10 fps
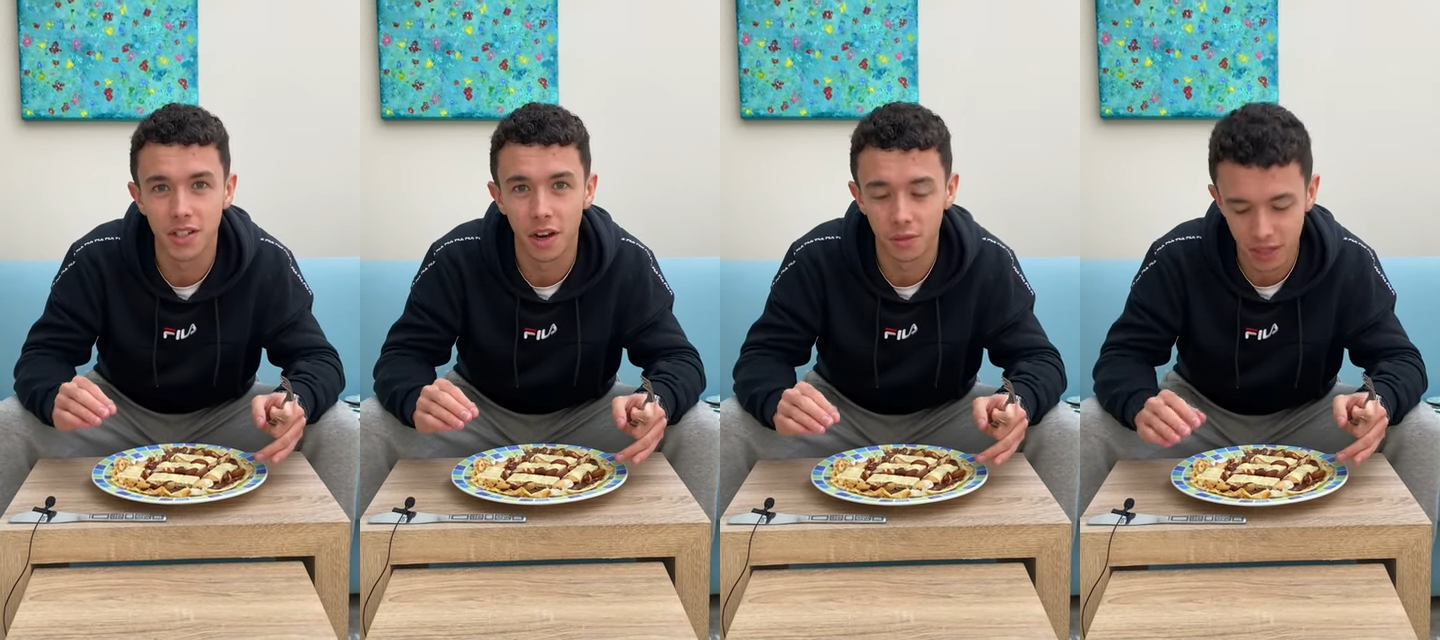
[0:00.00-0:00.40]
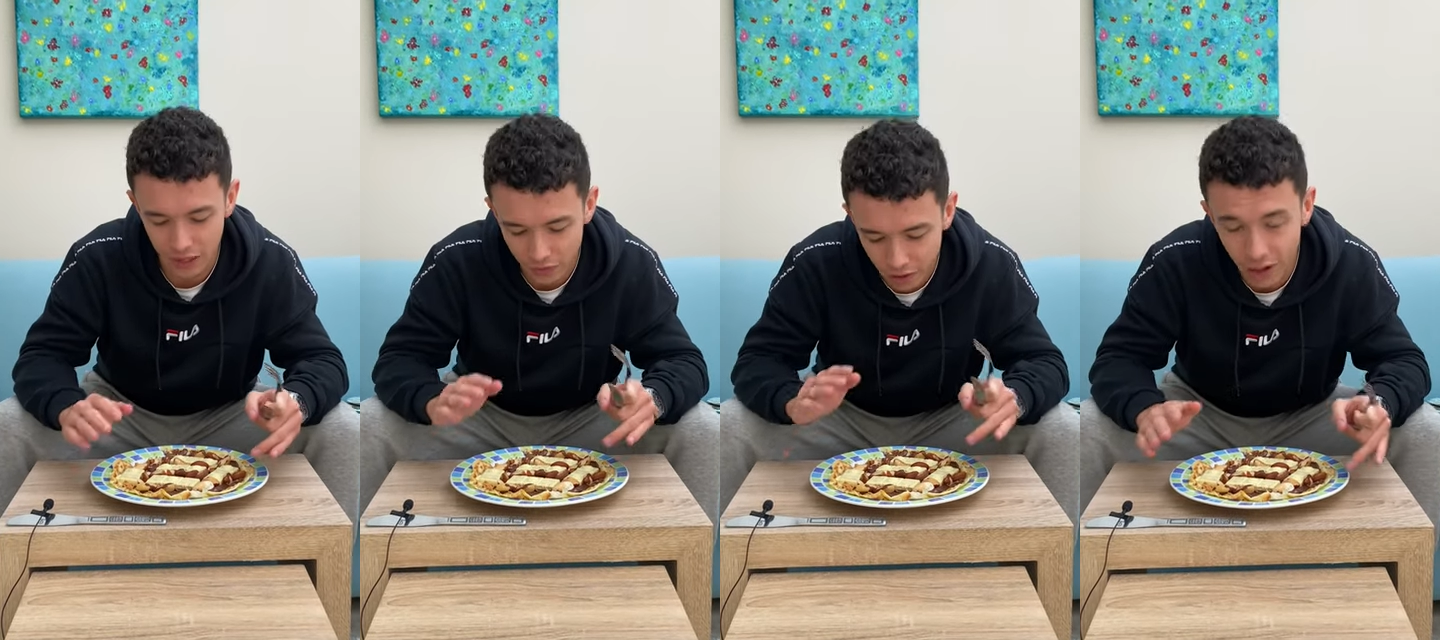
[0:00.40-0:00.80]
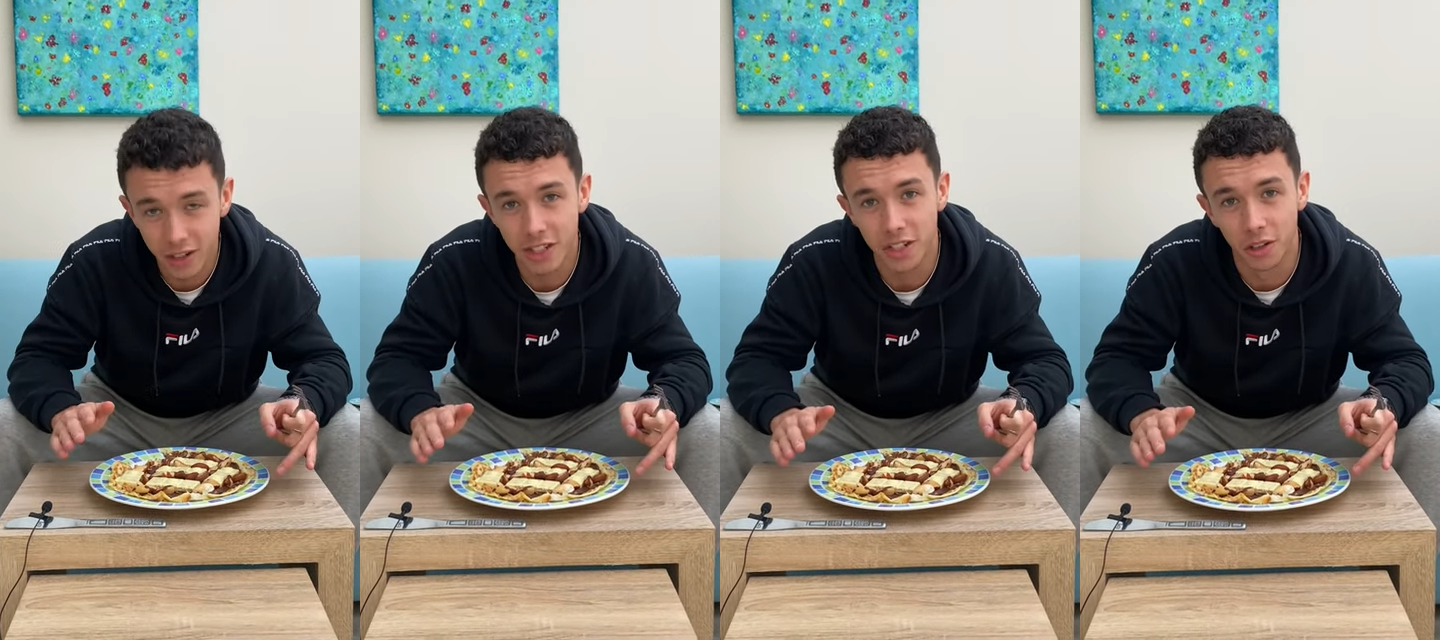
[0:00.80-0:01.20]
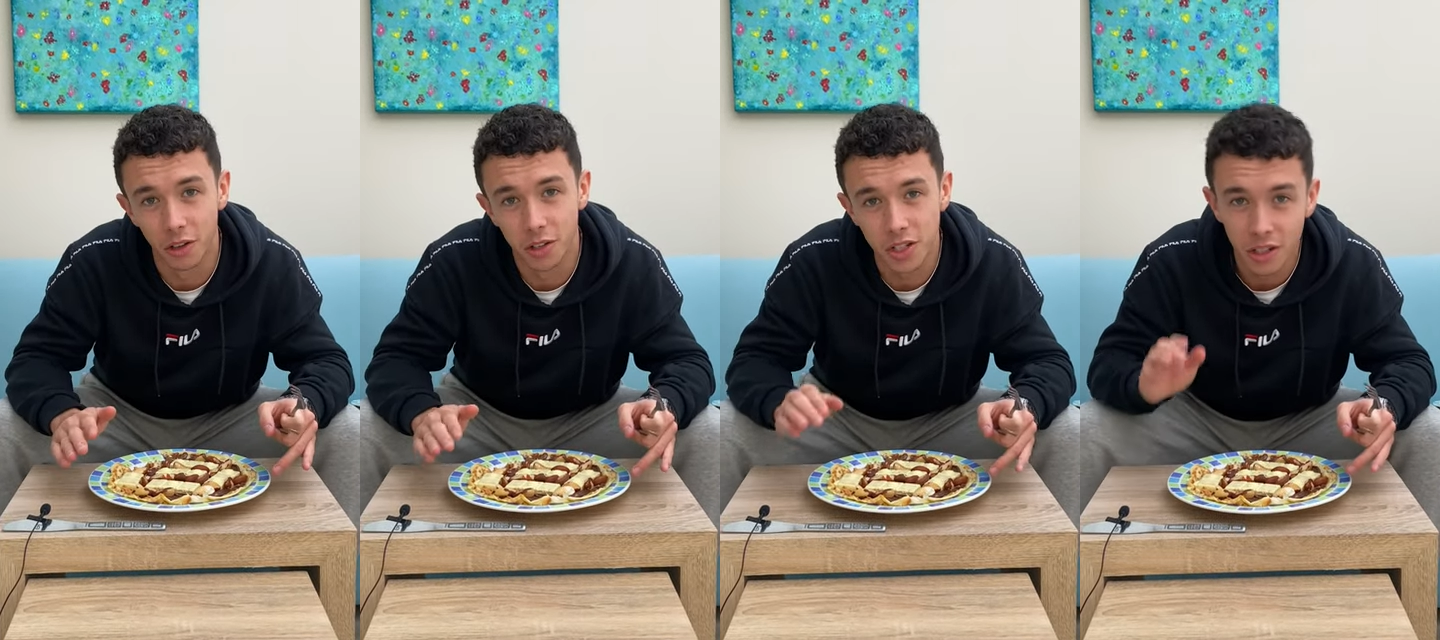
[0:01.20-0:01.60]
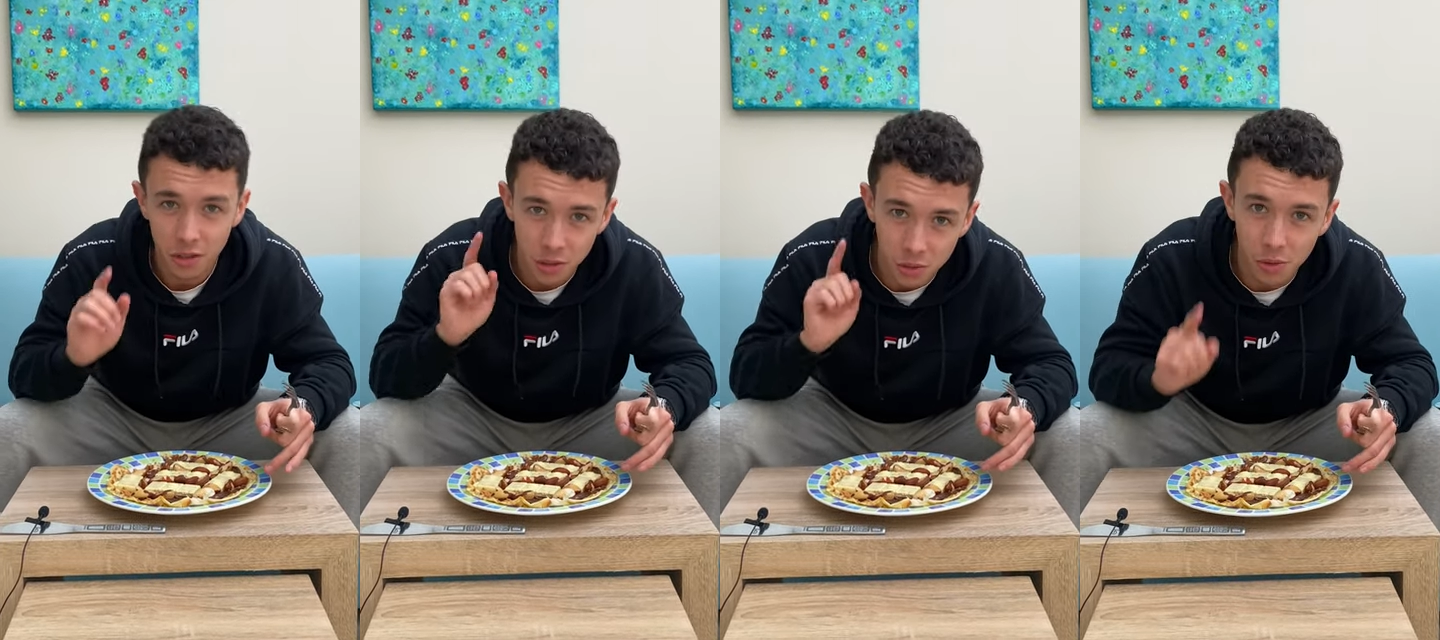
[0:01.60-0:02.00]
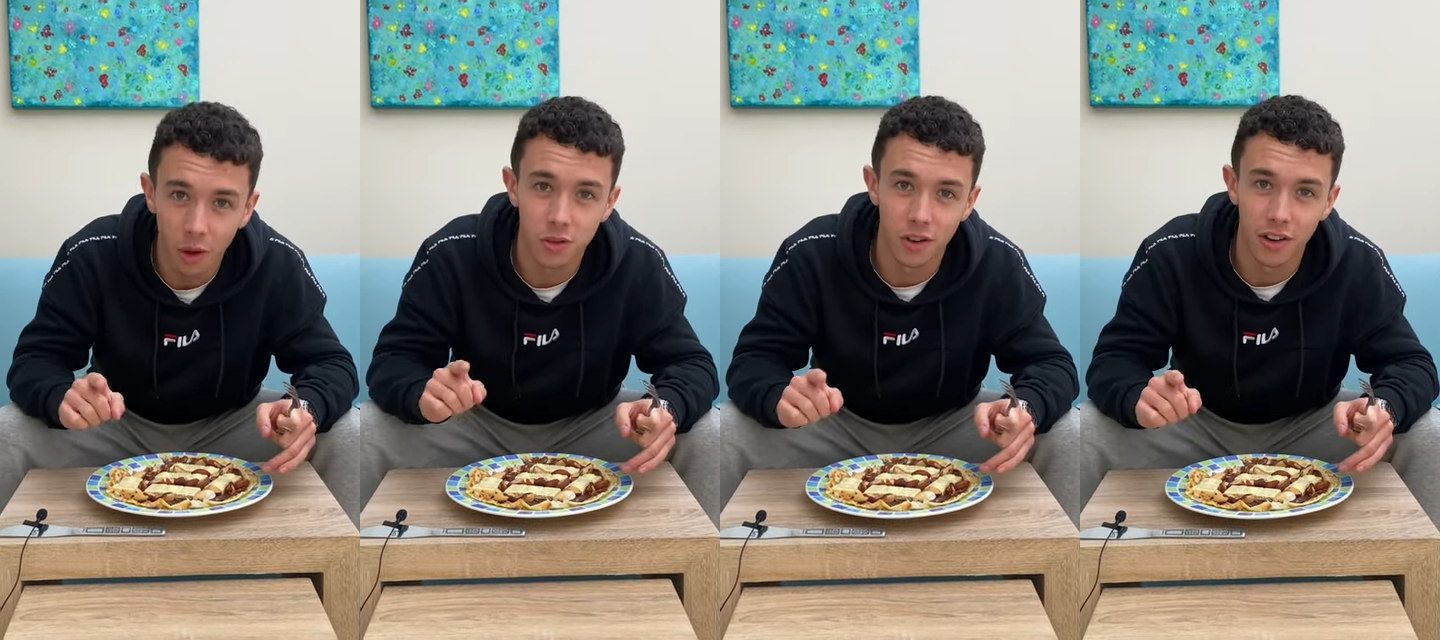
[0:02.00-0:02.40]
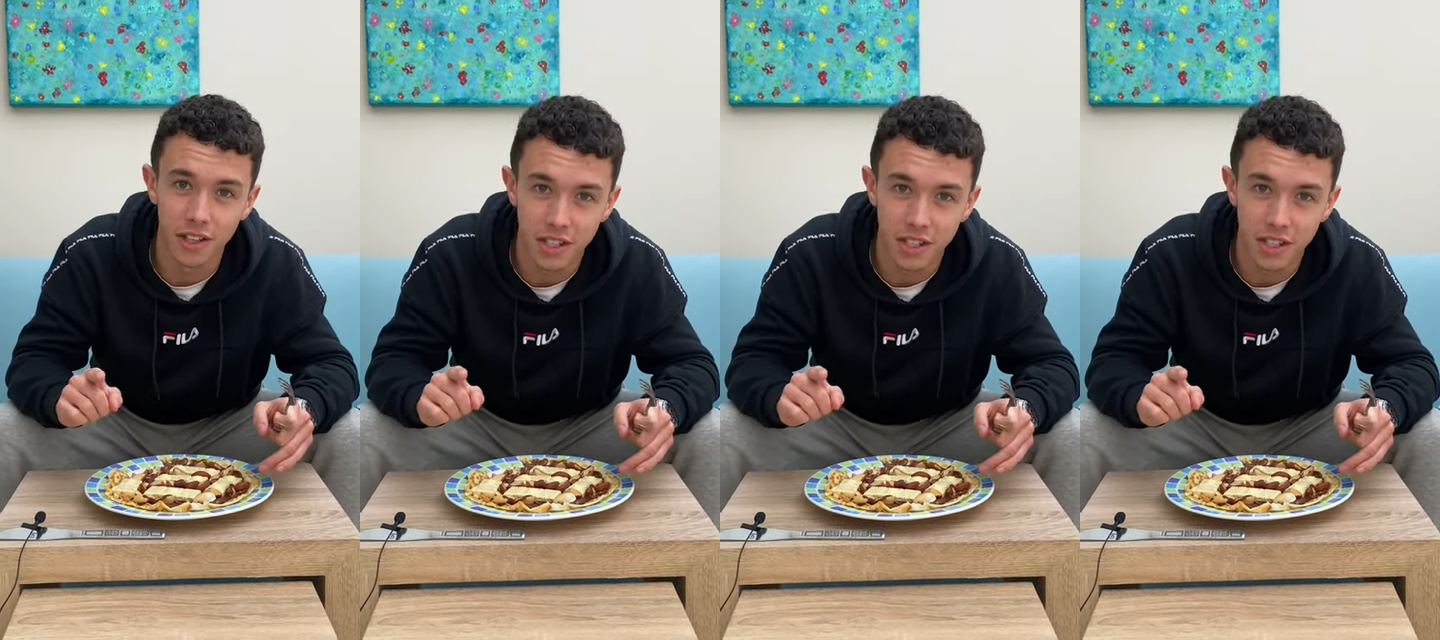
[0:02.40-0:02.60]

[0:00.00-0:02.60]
so if you're allergic to nuts, do not try this at